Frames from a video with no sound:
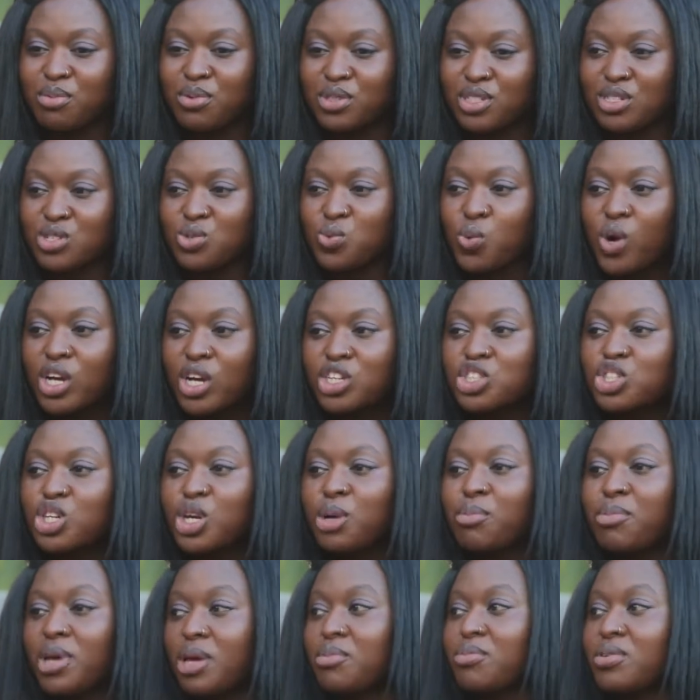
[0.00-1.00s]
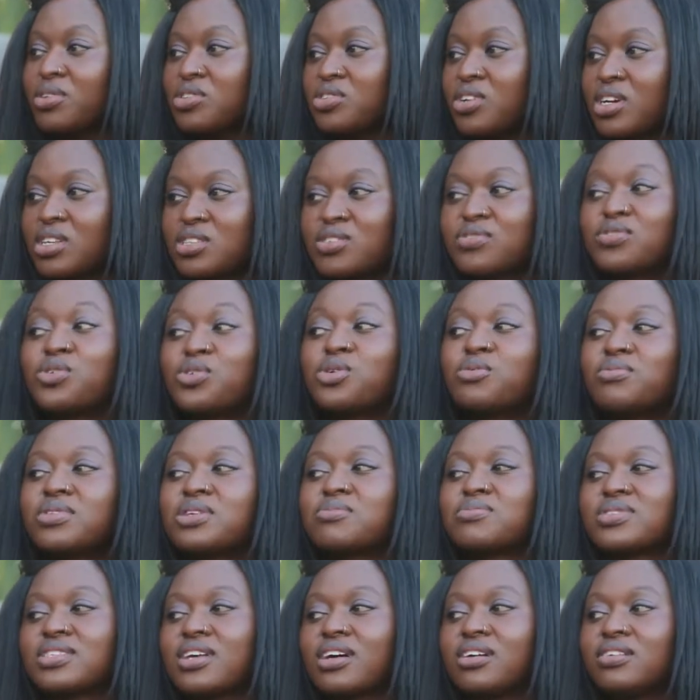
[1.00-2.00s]
just watching people transform
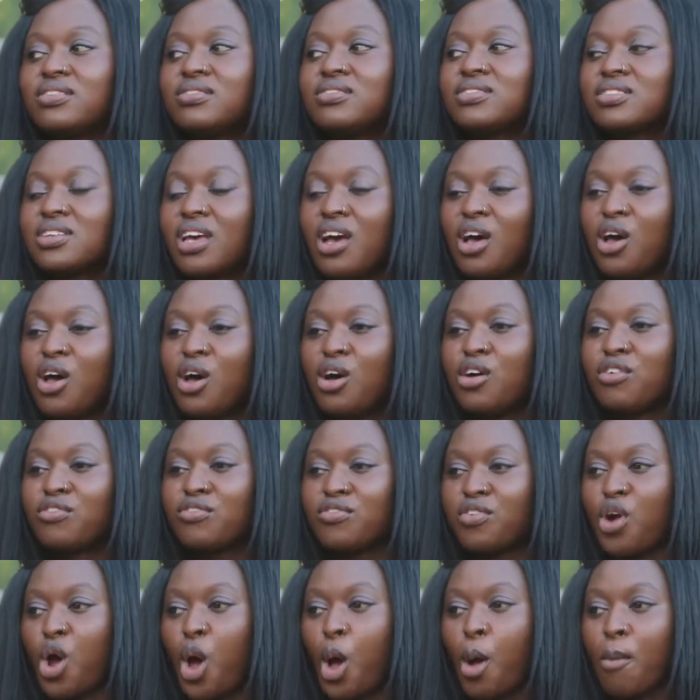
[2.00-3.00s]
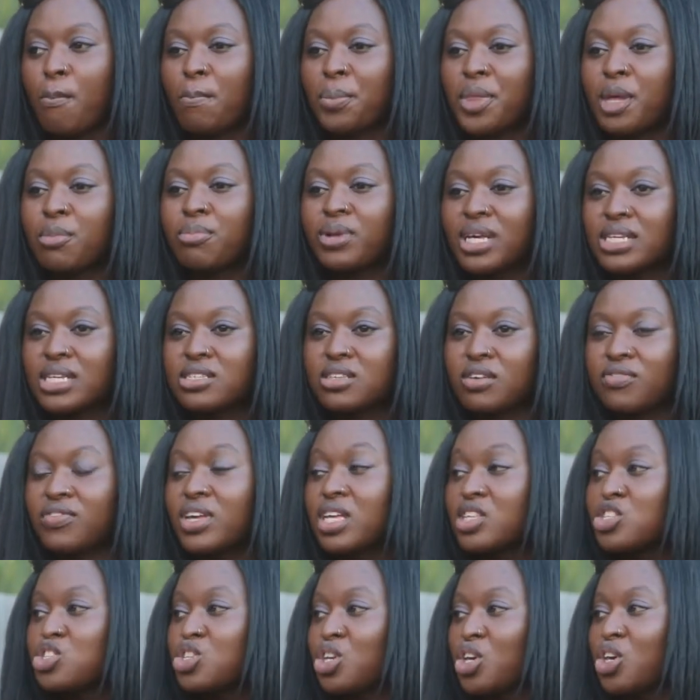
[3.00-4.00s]
themselves from a place of
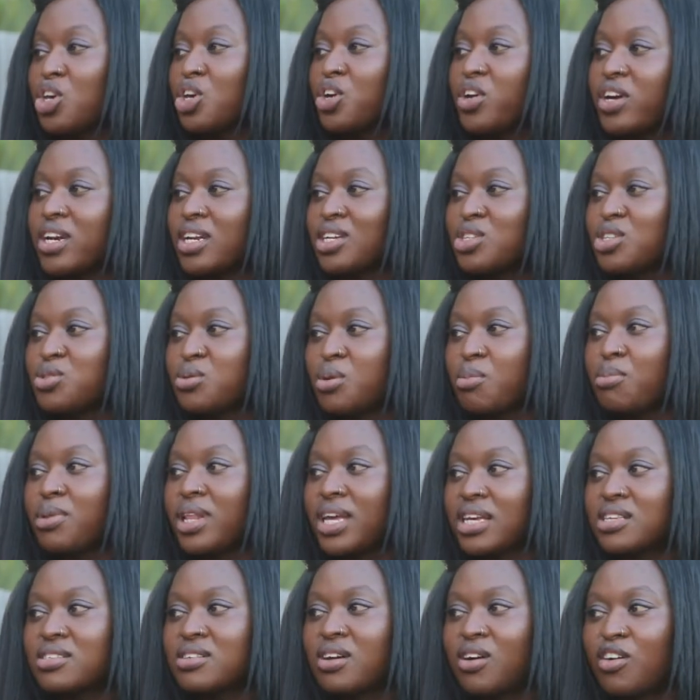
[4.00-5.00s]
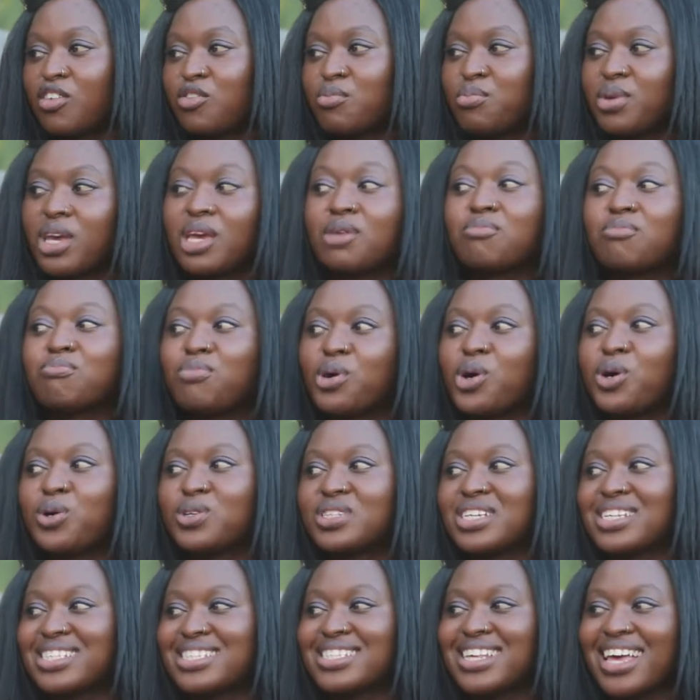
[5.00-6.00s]
insecurity to a place of being
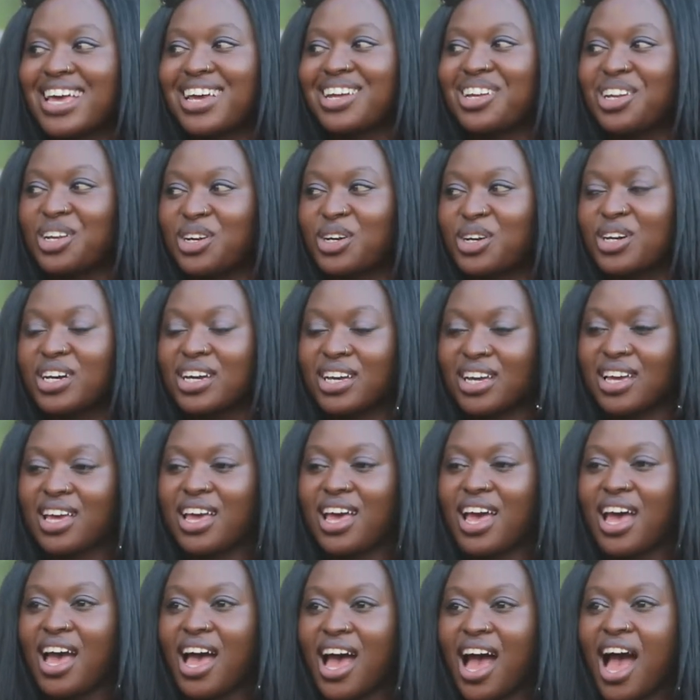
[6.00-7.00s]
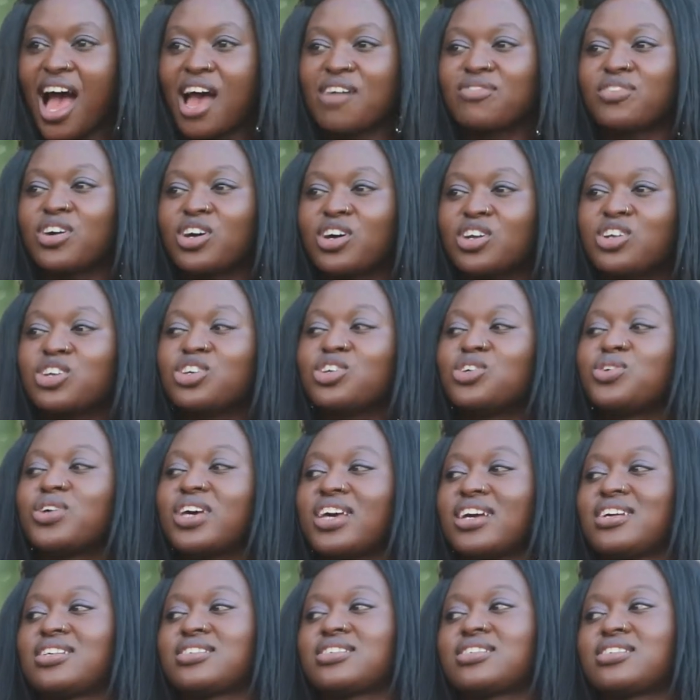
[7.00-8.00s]
bold and saying, look, I've got a new
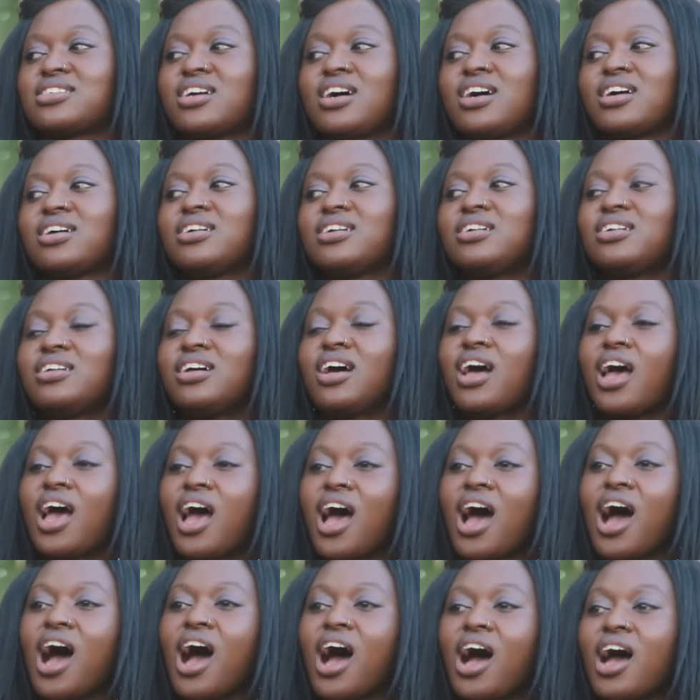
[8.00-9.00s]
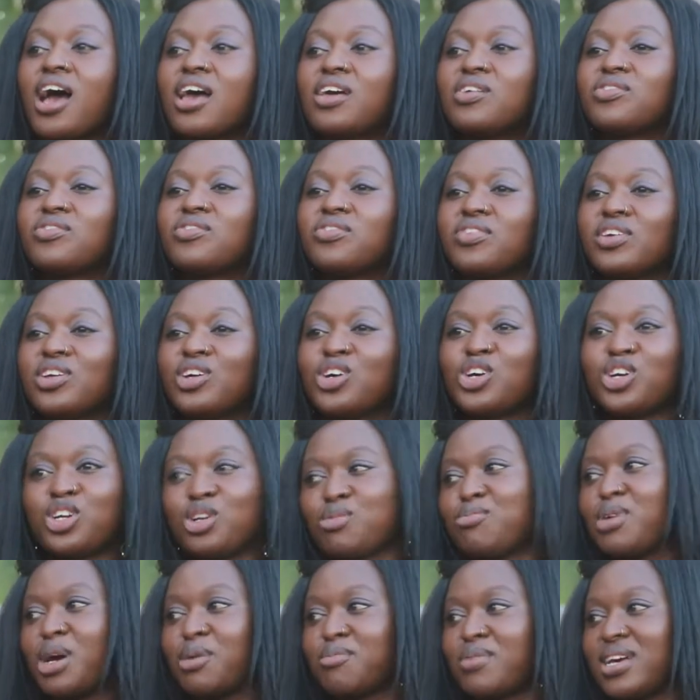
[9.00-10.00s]
hairstyle. I feel good
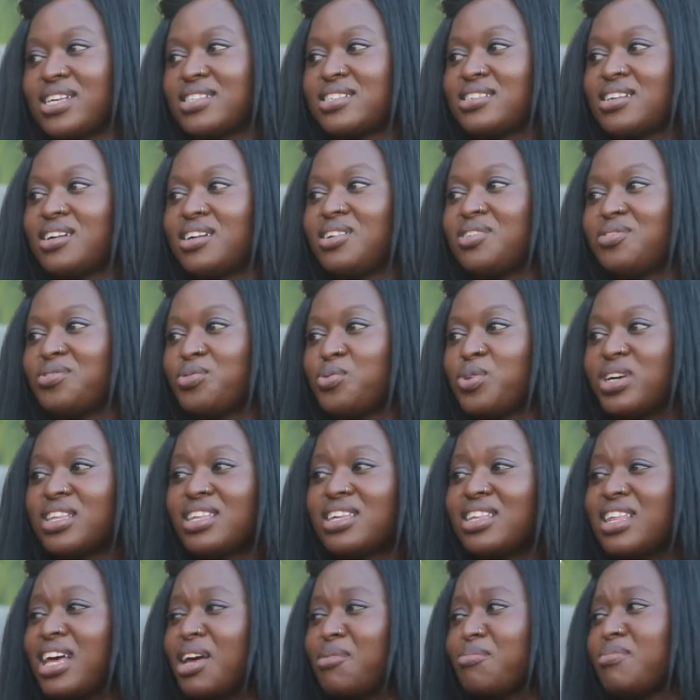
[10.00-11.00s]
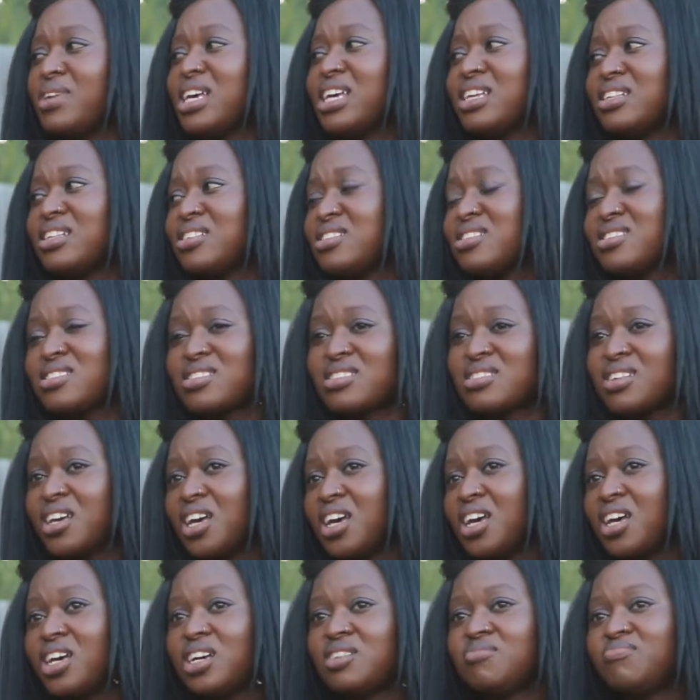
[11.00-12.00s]
about myself. Whether that means
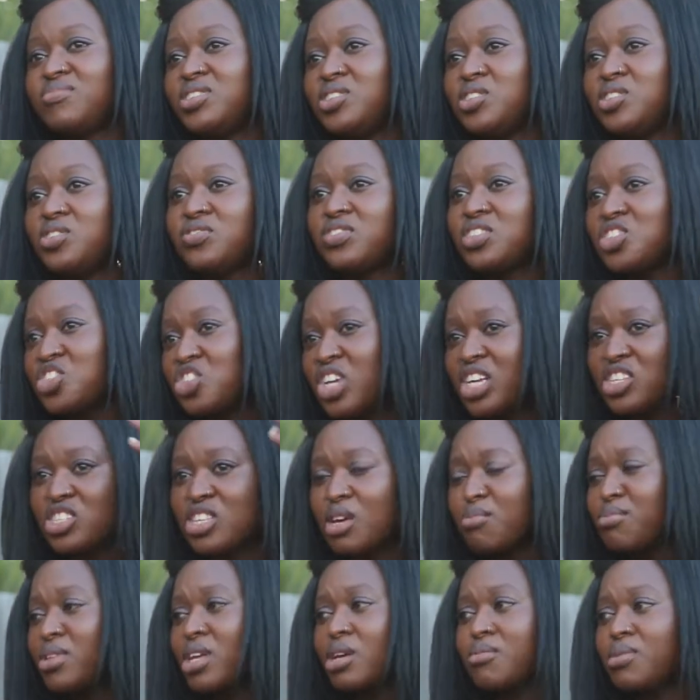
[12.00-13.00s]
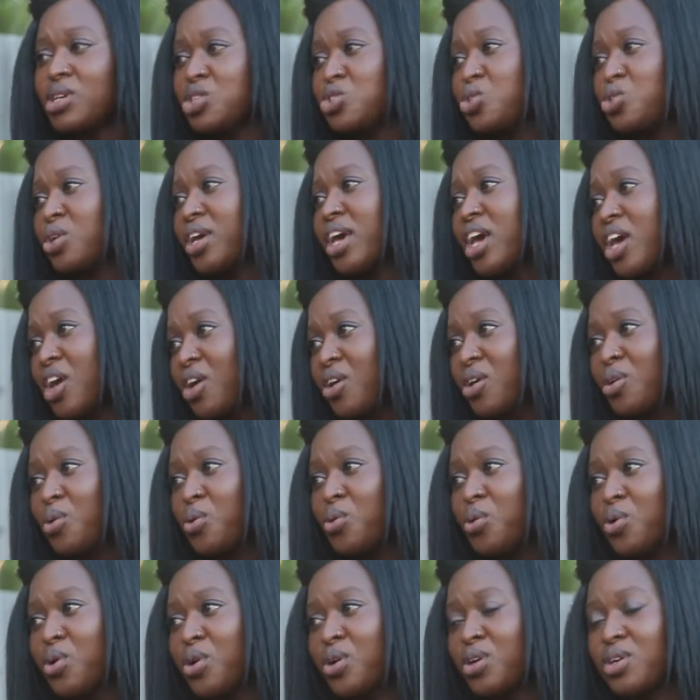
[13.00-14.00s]
you've just changed something about your hair,
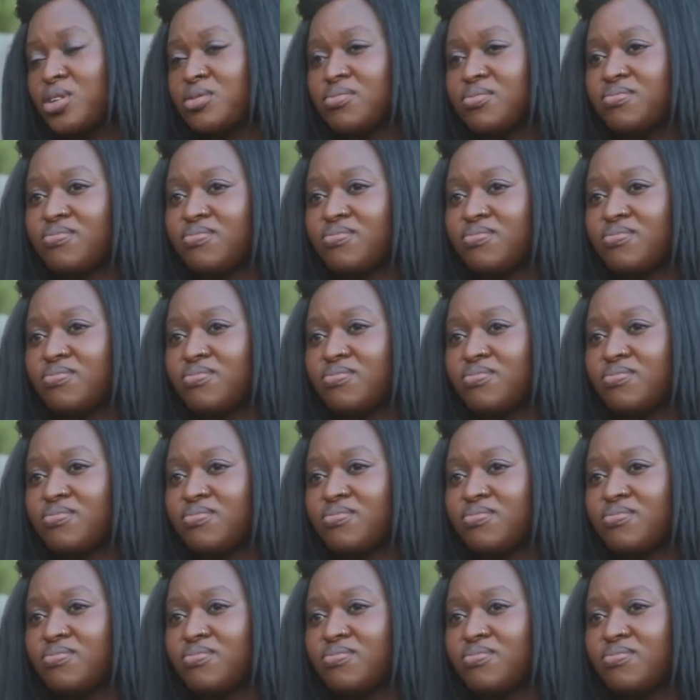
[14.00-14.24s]
or